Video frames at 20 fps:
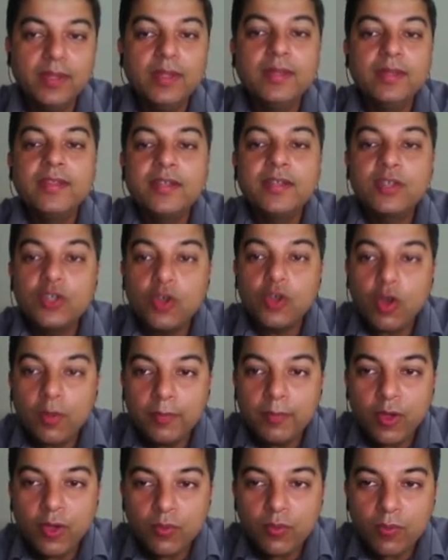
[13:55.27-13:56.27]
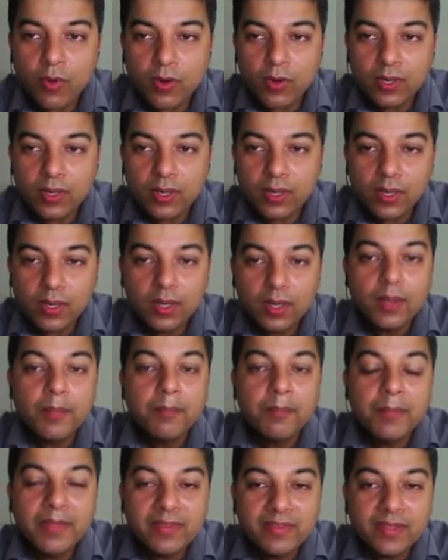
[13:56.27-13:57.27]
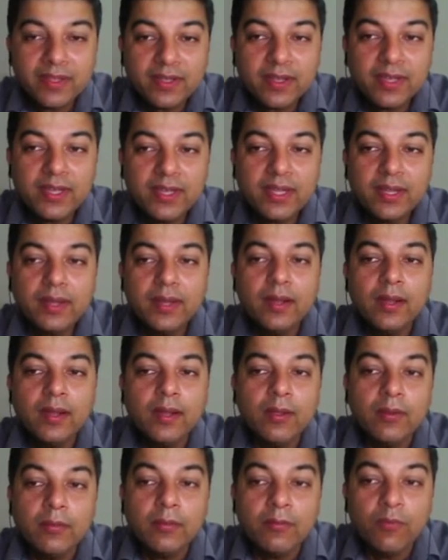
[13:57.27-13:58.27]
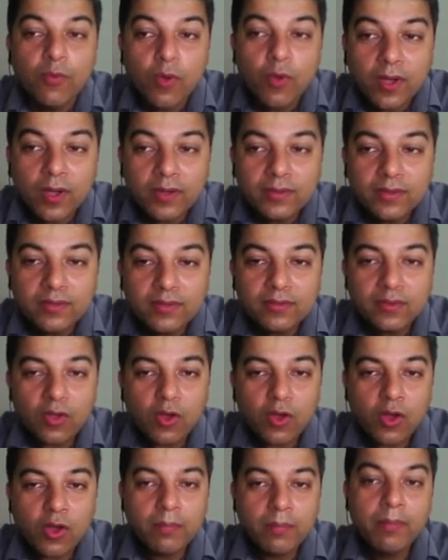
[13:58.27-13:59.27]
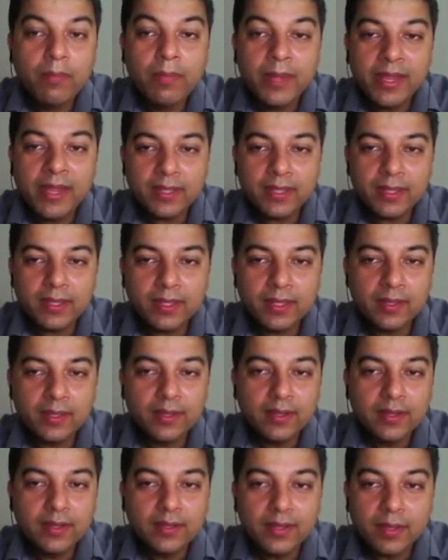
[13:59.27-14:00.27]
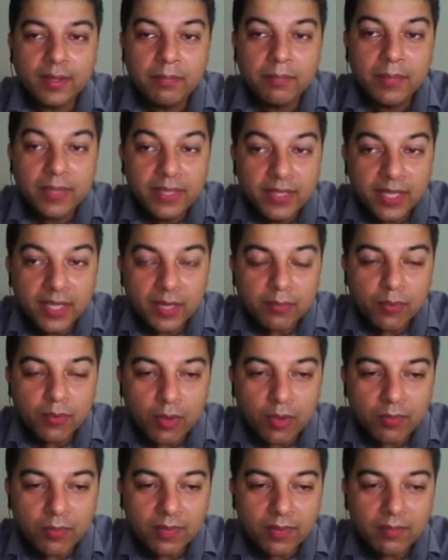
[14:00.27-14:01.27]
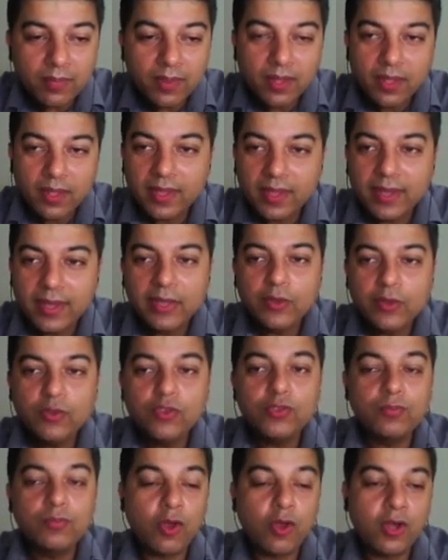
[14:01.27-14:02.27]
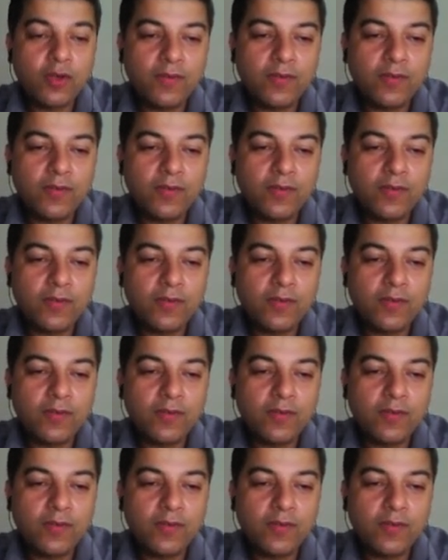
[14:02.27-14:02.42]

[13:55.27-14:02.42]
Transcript: The top-down model basically focuses on breaking the bigger problem into smaller